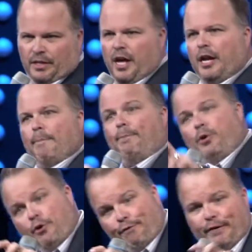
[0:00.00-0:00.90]
not a
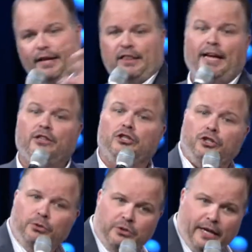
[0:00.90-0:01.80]
pure faith like the
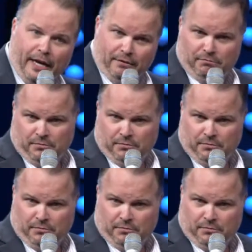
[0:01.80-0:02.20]
Jews had.